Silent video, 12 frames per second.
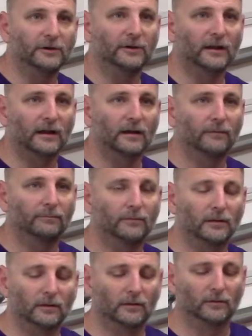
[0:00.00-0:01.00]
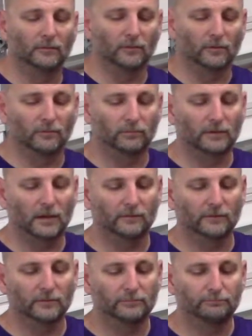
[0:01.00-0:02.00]
You got a little
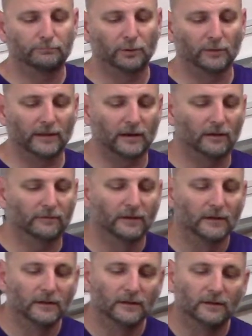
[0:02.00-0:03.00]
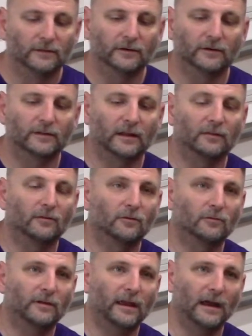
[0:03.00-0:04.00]
cover. Pull that off. There is a
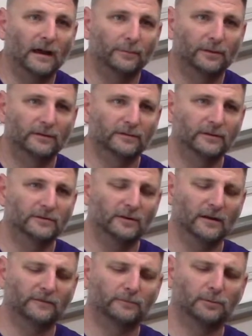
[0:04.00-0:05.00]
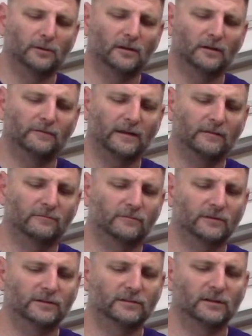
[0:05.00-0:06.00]
little cap that you have to pull off
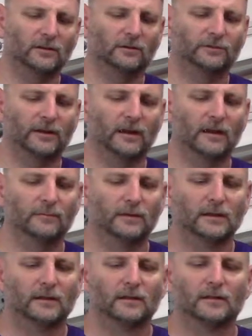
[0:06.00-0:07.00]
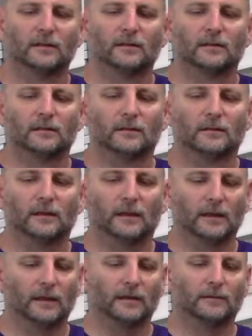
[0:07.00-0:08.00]
every single time.
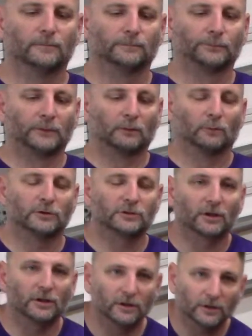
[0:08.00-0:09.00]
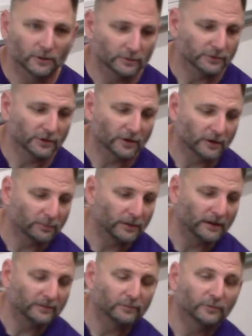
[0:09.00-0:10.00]
And what you're going to do is you're going to
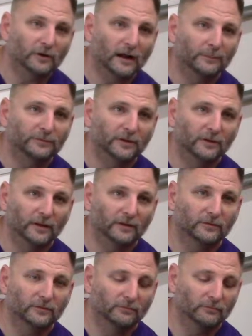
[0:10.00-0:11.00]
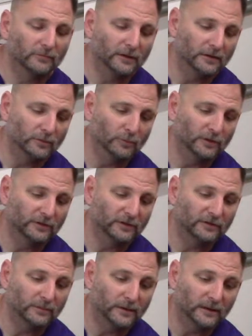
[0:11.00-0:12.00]
apply some drops to this. And you want
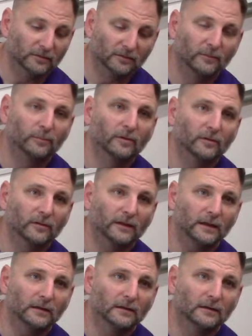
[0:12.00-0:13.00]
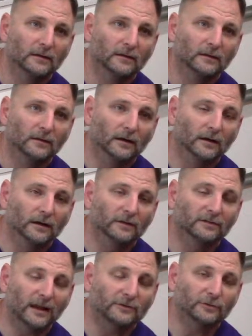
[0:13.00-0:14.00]
this to be liberally
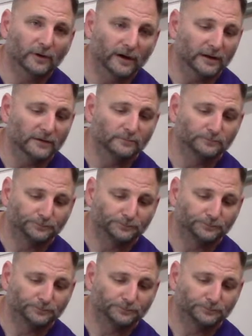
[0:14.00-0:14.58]
saturated.